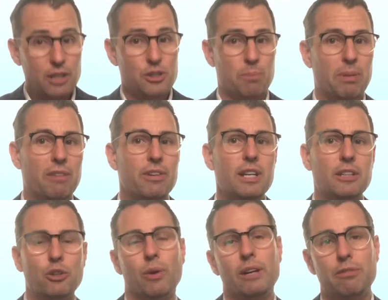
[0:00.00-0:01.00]
are pivoting to
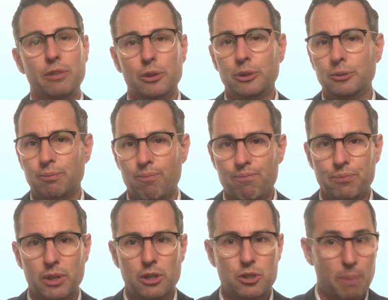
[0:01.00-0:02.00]
green fuel.
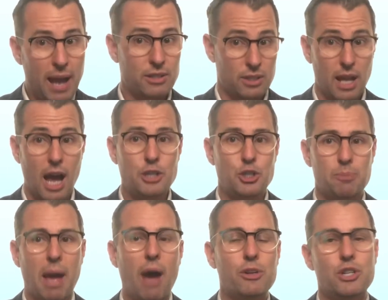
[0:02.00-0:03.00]
Japan's largest
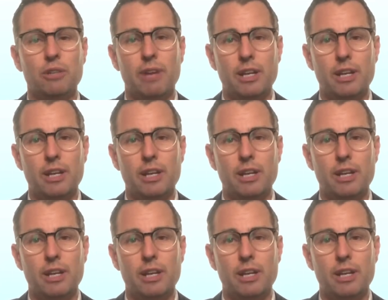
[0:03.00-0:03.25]
power generator,